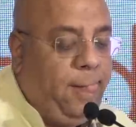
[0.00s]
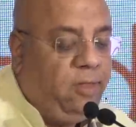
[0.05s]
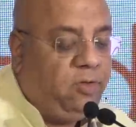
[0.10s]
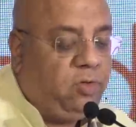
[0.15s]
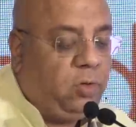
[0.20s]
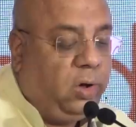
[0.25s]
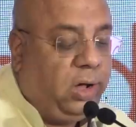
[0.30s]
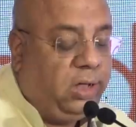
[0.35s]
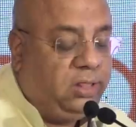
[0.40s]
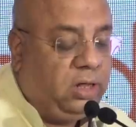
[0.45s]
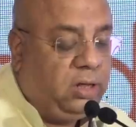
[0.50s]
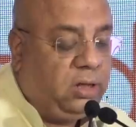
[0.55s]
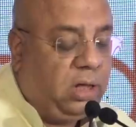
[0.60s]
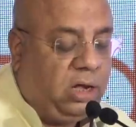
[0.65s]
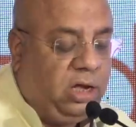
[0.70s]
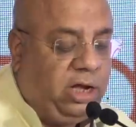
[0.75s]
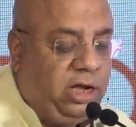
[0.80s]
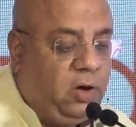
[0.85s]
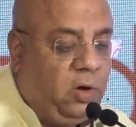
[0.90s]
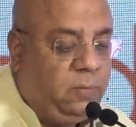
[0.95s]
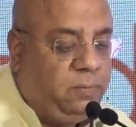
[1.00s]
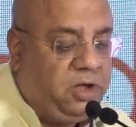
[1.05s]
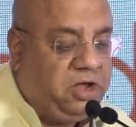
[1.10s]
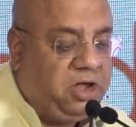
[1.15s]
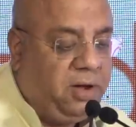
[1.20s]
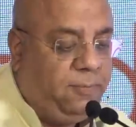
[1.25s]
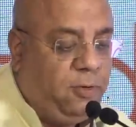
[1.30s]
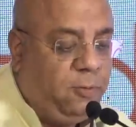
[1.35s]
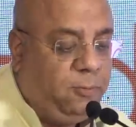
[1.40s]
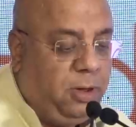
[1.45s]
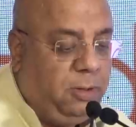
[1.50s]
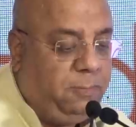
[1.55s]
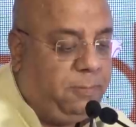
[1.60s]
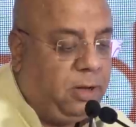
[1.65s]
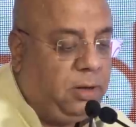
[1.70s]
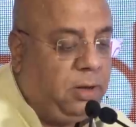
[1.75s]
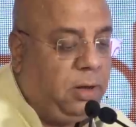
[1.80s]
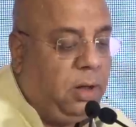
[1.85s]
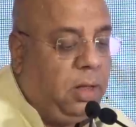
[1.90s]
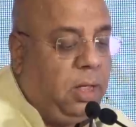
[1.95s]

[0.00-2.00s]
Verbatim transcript: Sugandh is a lead on BW People.